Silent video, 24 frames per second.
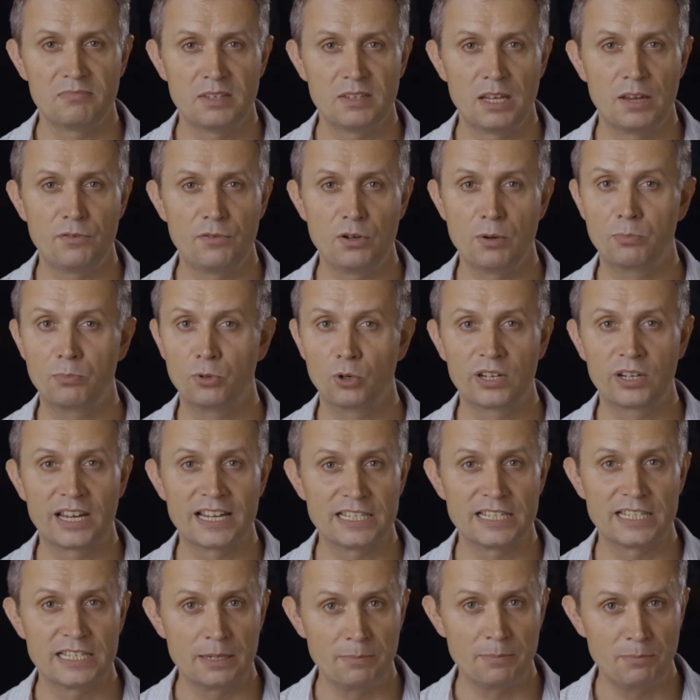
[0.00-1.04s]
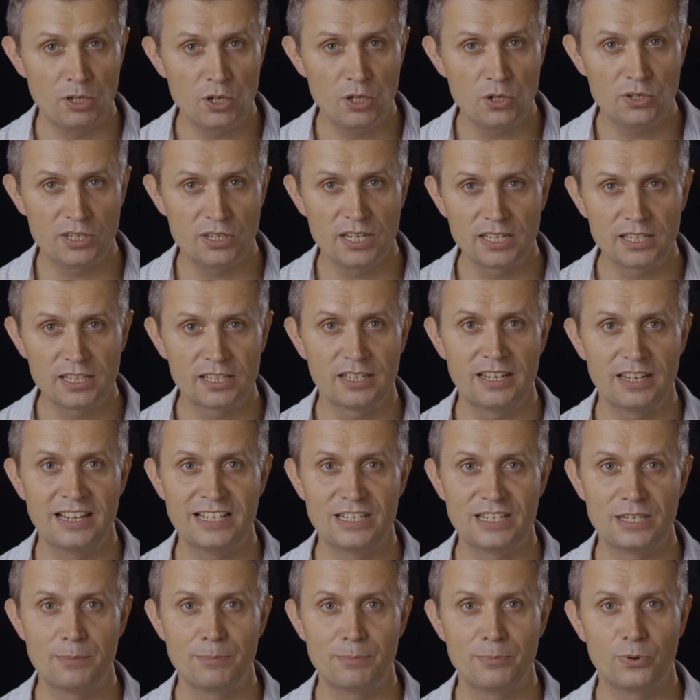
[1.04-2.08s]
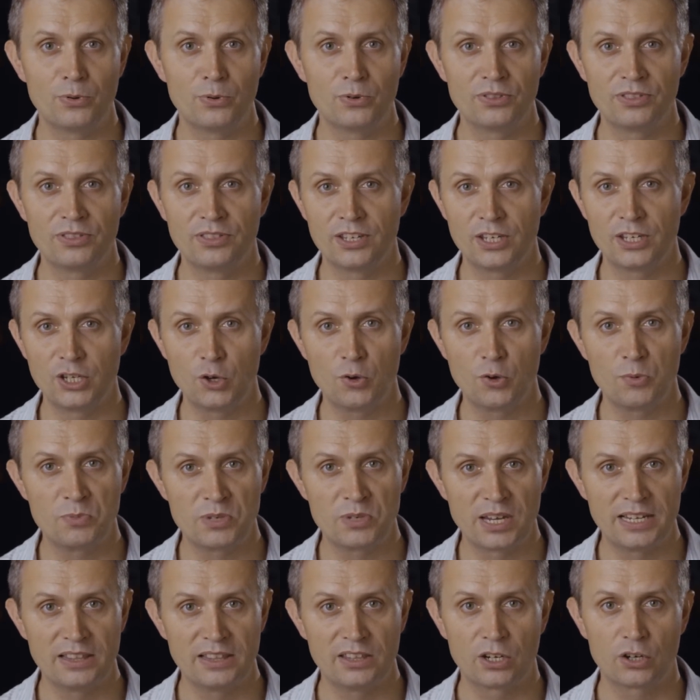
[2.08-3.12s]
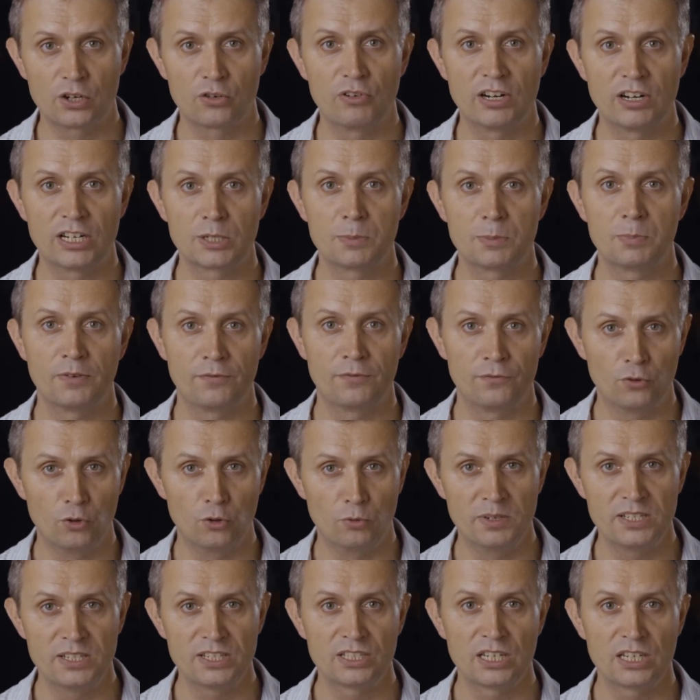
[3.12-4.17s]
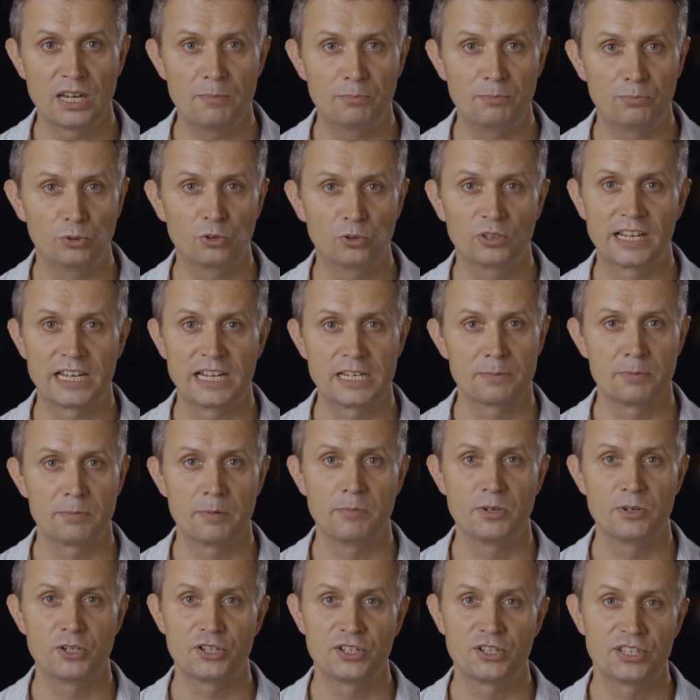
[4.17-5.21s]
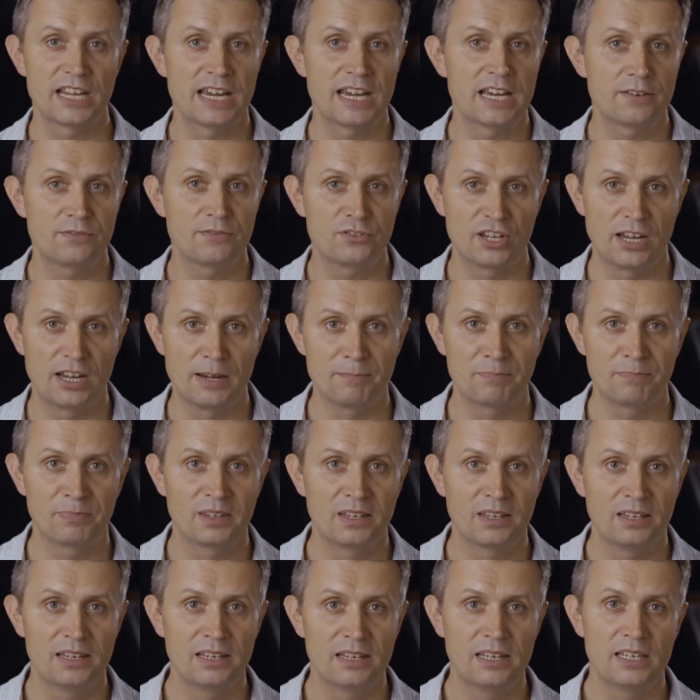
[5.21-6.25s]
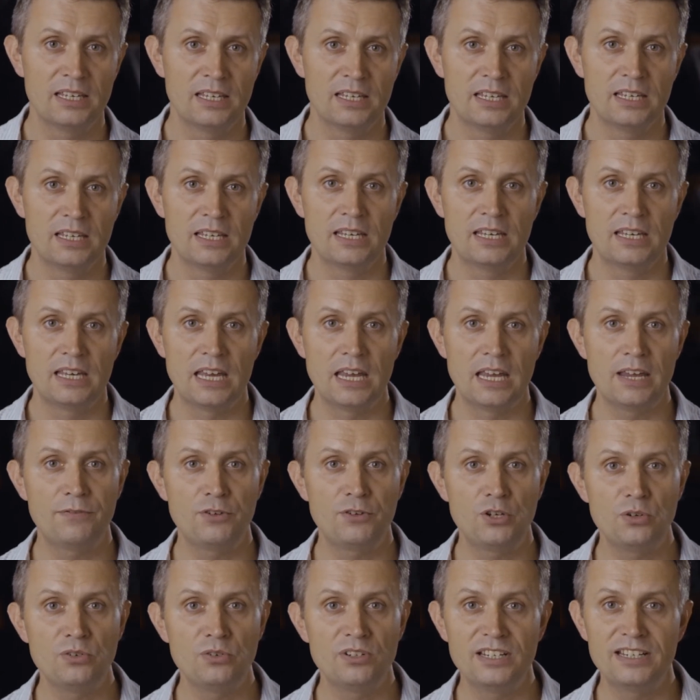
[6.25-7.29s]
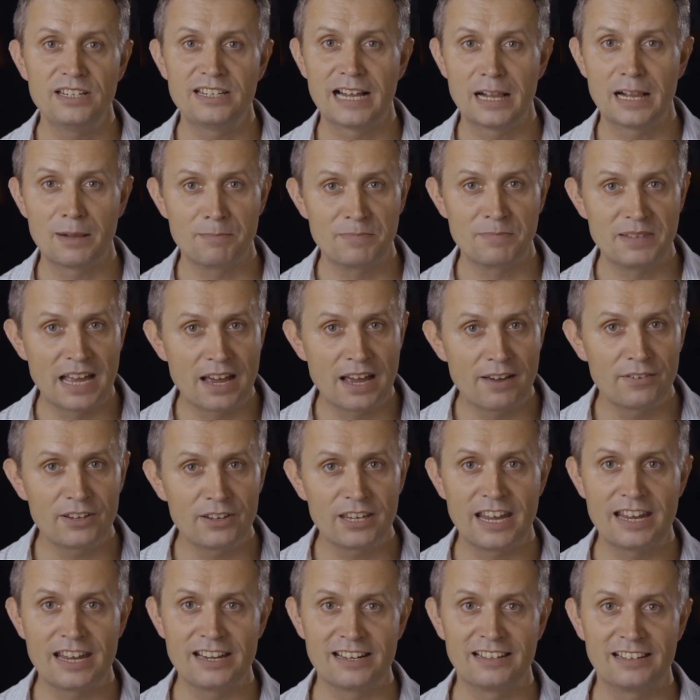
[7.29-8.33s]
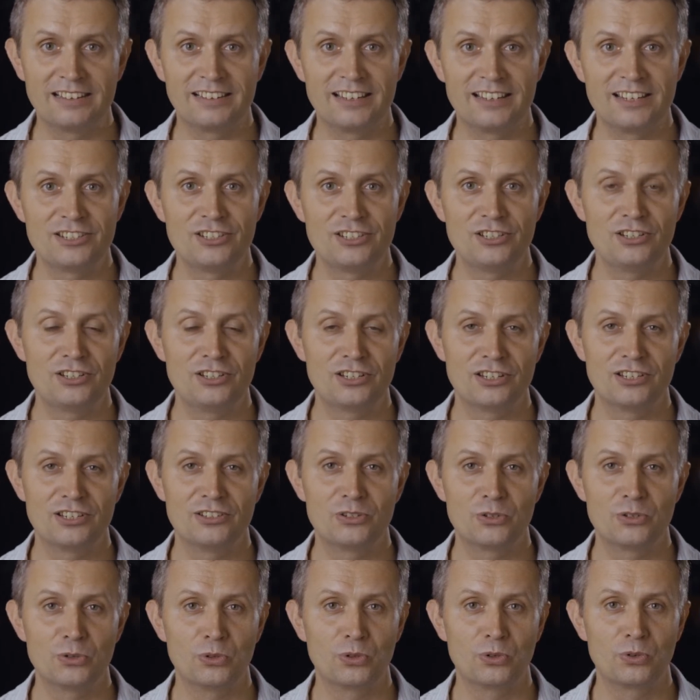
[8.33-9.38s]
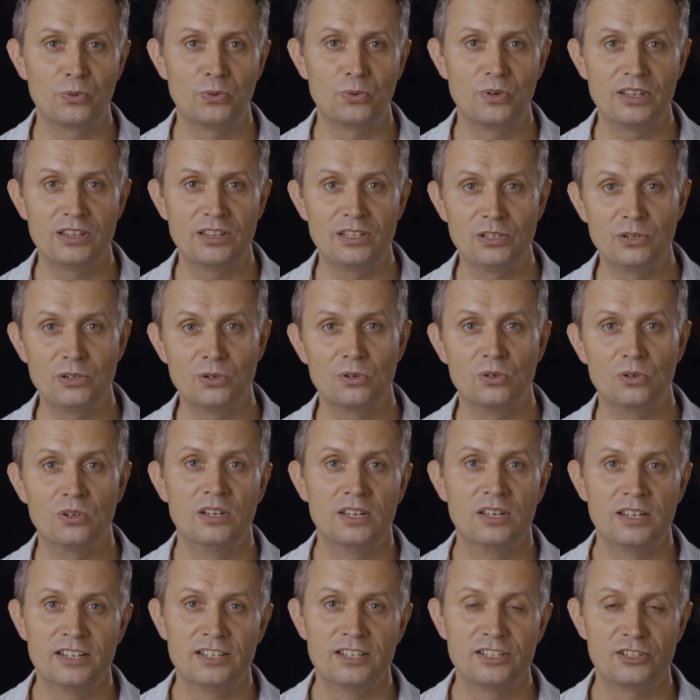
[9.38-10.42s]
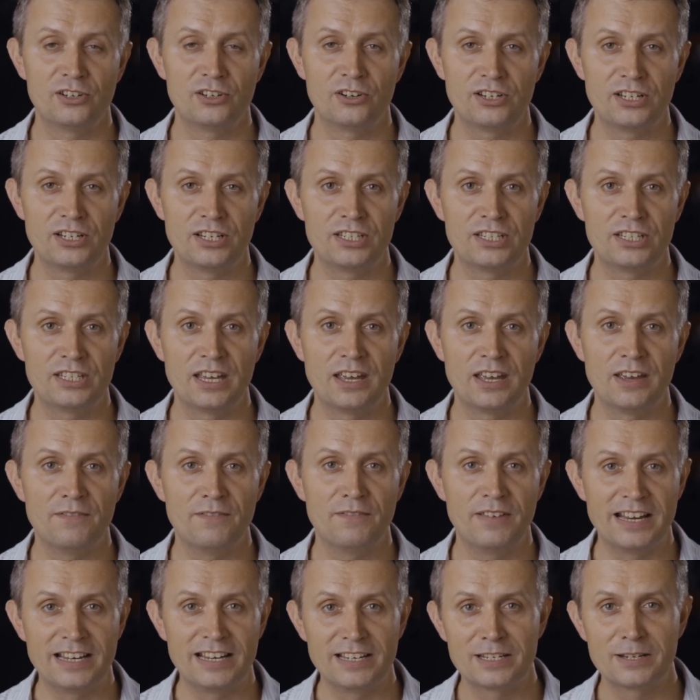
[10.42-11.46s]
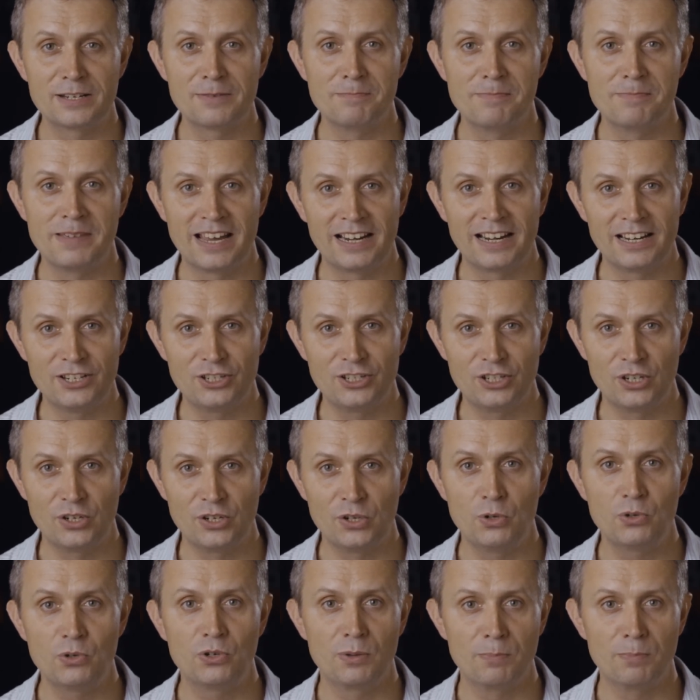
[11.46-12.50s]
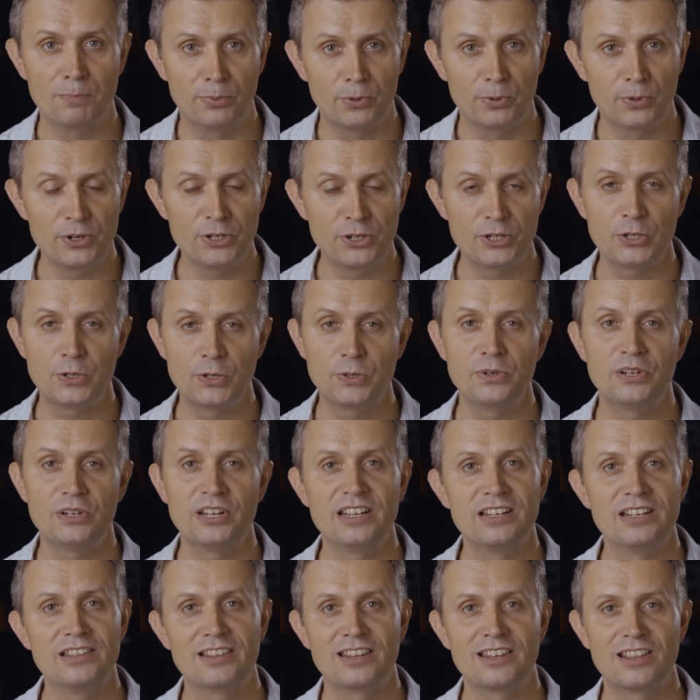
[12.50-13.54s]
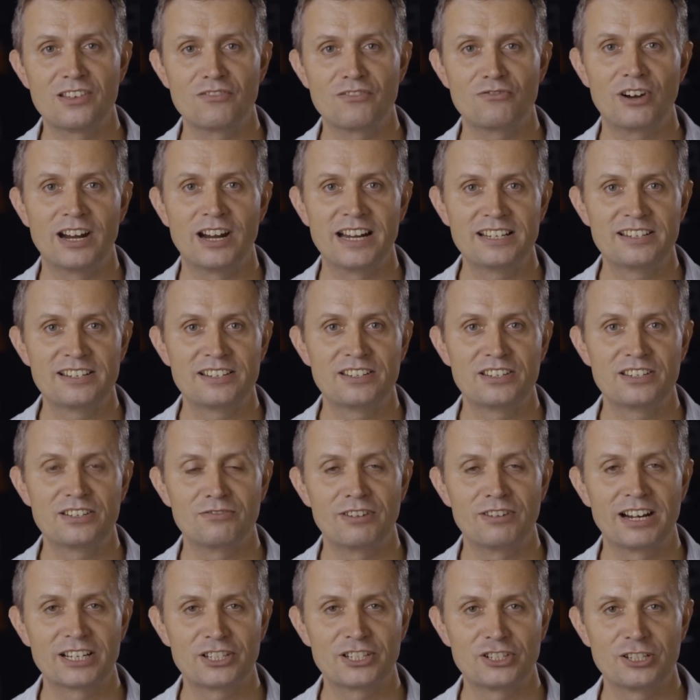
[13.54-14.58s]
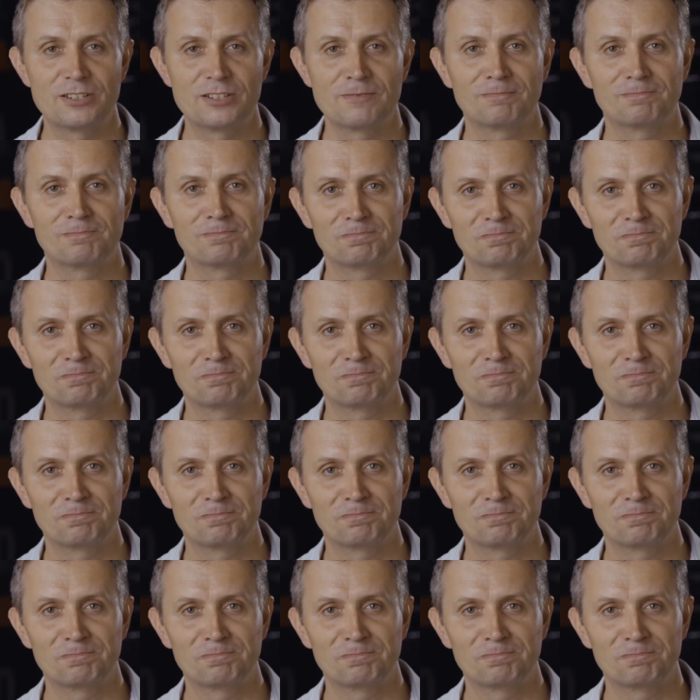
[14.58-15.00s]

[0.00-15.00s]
If you're broadcasting music, it's important that you obtain the correct performance and broadcast permissions ahead of time. If you need help navigating this, you can talk with your Sardis event manager who can point you in the right direction.